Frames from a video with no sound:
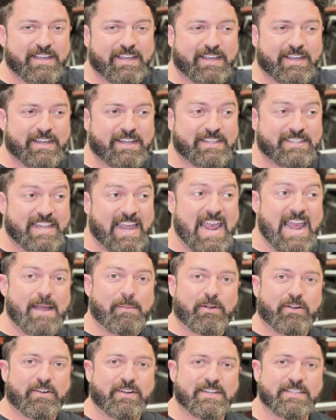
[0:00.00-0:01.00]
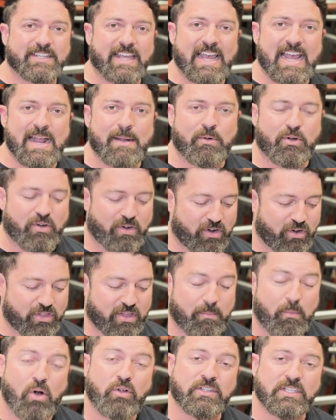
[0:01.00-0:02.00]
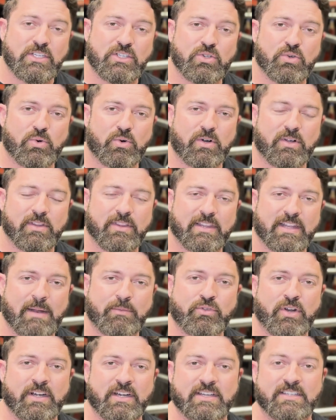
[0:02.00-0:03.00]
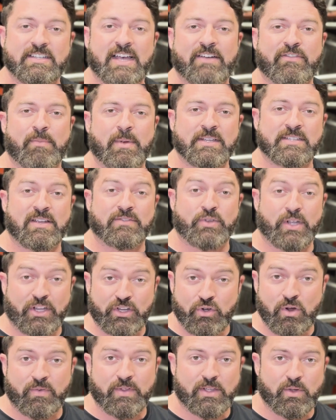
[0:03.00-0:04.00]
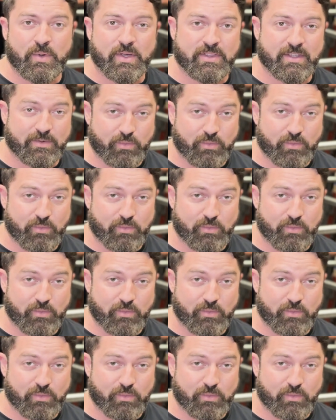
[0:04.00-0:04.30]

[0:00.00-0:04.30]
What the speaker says: It's a hammer. It's a hammer or the multi-tool that I'm trying to design for myself so I can do everything with it.